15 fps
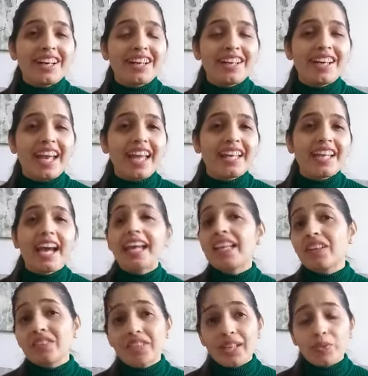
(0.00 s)
And I
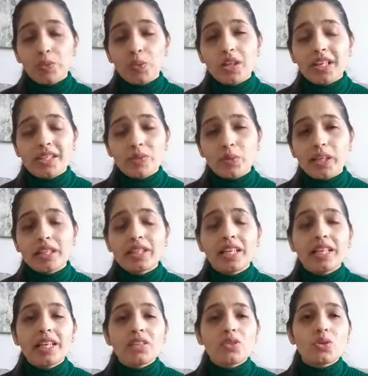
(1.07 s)
love that work as well.
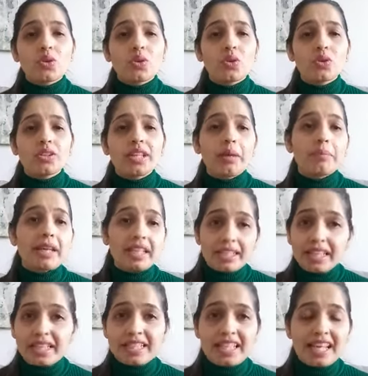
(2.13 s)
So there are
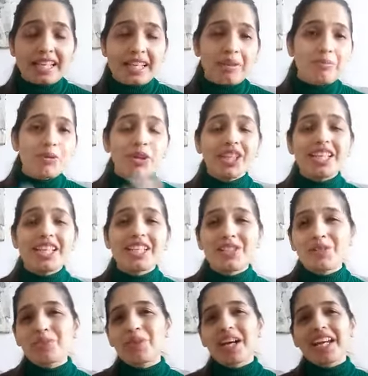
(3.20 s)
many things that I bring
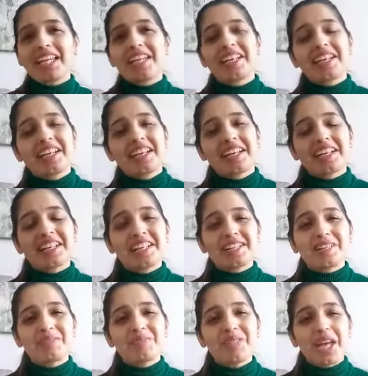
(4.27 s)
into my
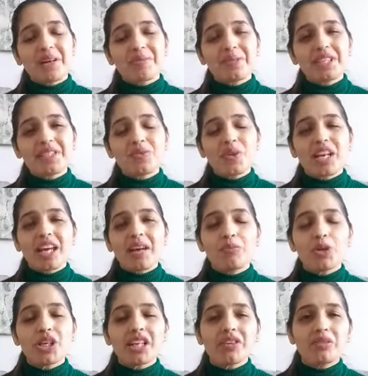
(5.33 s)
therapies when
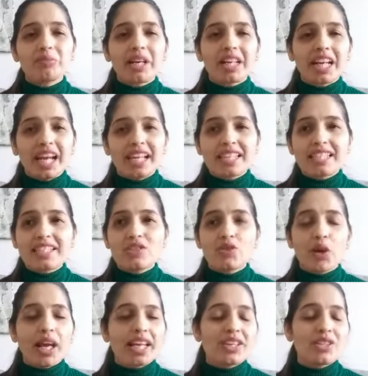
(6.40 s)
I'm working with my clients,
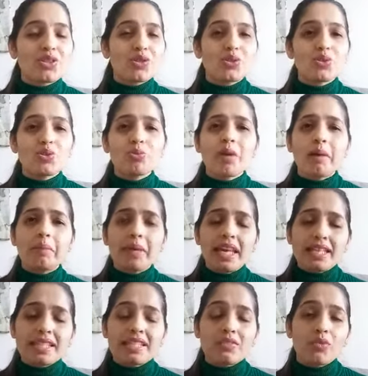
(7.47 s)
trying to do my
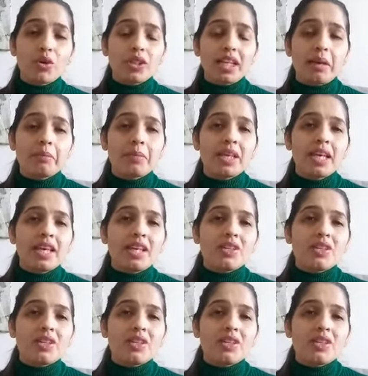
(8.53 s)
best for them